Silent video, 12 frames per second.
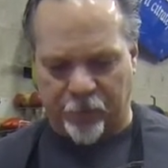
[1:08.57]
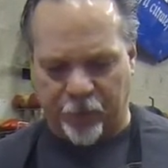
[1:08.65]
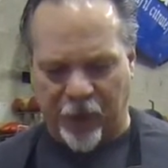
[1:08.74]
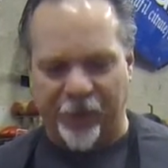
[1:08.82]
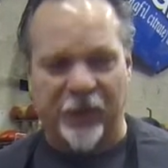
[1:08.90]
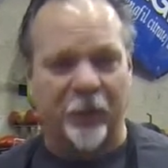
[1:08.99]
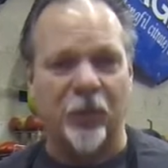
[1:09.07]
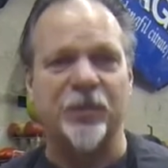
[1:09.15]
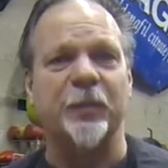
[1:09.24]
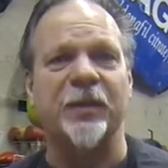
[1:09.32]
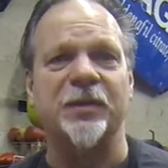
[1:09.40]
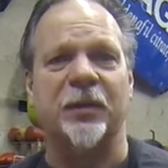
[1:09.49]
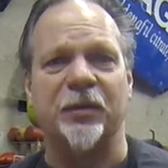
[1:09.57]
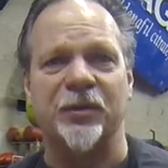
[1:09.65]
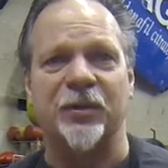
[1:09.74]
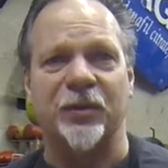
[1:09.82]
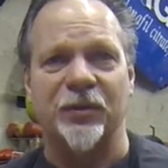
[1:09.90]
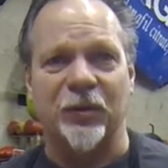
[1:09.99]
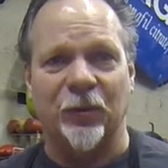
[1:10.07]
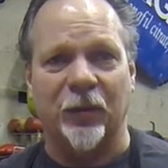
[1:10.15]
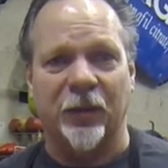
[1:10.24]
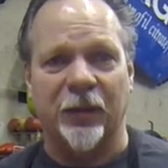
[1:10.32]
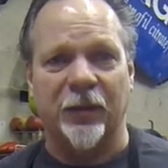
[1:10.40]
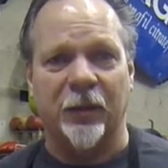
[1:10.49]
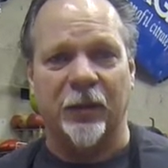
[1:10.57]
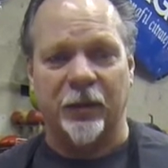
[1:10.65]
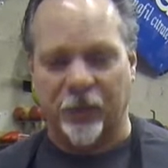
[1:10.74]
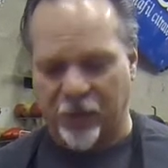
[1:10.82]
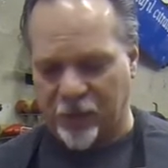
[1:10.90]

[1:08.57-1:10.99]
probably the most misunderstood tool in the,